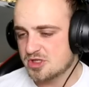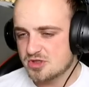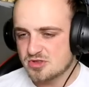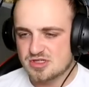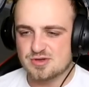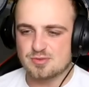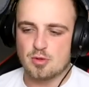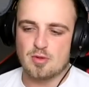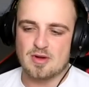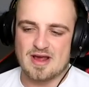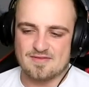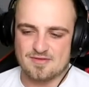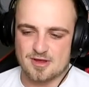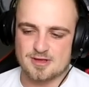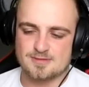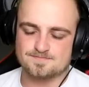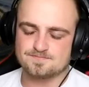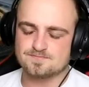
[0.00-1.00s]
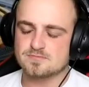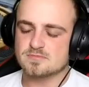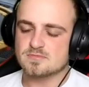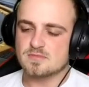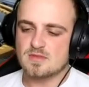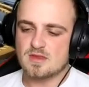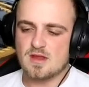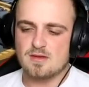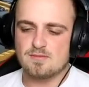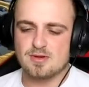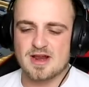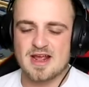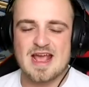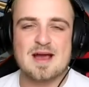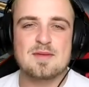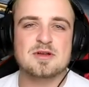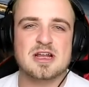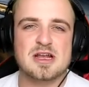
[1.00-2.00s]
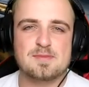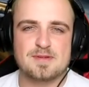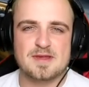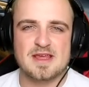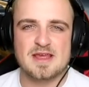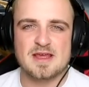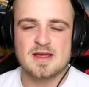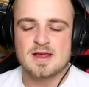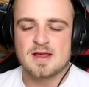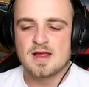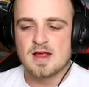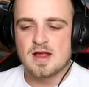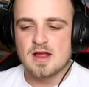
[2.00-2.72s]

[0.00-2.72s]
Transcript: on YouTube or whatever. But I am going to be